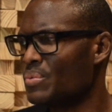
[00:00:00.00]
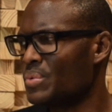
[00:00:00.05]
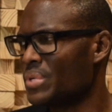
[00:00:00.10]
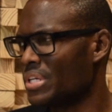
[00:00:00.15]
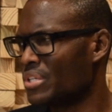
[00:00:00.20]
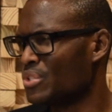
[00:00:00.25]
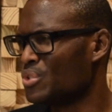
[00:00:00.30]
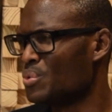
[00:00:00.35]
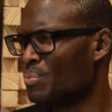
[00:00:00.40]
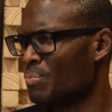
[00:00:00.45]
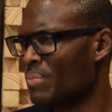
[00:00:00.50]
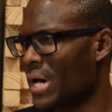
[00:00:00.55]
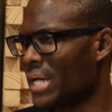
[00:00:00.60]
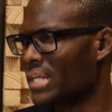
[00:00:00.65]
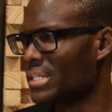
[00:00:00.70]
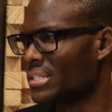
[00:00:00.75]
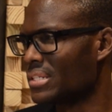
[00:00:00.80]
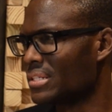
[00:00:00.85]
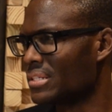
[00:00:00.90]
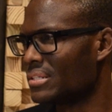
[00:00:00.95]
can do
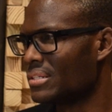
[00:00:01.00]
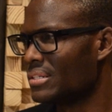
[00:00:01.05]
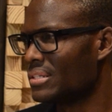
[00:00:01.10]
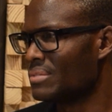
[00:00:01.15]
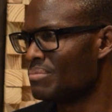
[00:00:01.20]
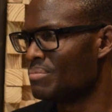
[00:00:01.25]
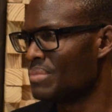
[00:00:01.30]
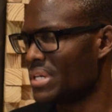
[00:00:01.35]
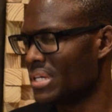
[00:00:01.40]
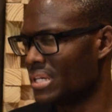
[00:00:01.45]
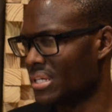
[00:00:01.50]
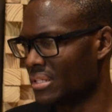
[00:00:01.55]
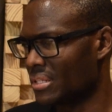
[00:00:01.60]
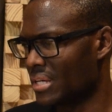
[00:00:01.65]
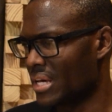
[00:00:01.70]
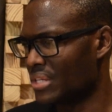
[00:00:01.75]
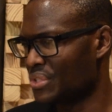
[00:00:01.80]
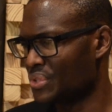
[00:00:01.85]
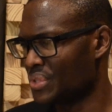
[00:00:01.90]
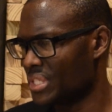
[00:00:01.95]
better in making
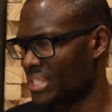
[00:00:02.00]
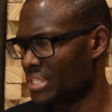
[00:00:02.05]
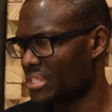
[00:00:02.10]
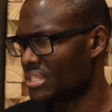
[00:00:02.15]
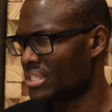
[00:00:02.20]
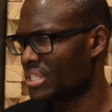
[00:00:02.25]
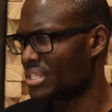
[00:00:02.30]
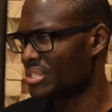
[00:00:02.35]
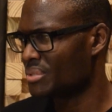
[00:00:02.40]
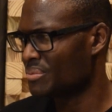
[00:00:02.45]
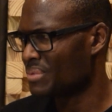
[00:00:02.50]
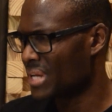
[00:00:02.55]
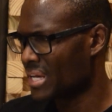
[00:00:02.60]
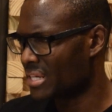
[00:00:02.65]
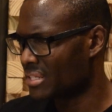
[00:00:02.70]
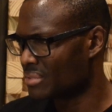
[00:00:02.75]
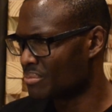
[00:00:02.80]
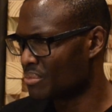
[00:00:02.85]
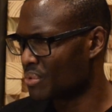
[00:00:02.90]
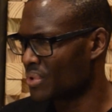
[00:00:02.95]
an education system
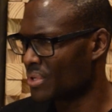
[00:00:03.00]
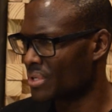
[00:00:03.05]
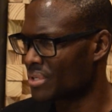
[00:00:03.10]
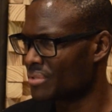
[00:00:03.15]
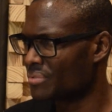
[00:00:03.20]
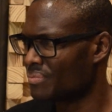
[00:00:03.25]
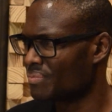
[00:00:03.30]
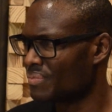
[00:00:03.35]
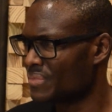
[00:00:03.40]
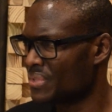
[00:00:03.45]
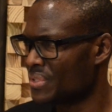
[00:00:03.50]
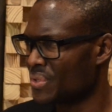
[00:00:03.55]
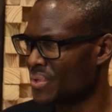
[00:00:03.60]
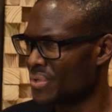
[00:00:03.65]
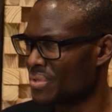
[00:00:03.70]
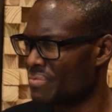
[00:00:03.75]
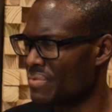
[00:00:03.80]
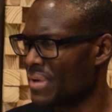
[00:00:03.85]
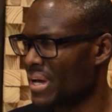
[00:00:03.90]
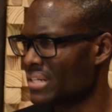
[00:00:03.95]
that is more, you know,
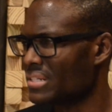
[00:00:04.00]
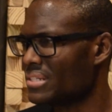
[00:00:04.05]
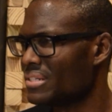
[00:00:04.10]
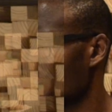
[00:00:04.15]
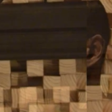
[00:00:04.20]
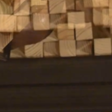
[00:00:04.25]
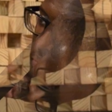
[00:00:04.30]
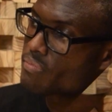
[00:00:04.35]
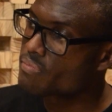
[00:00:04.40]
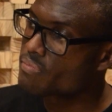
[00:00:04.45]
effective.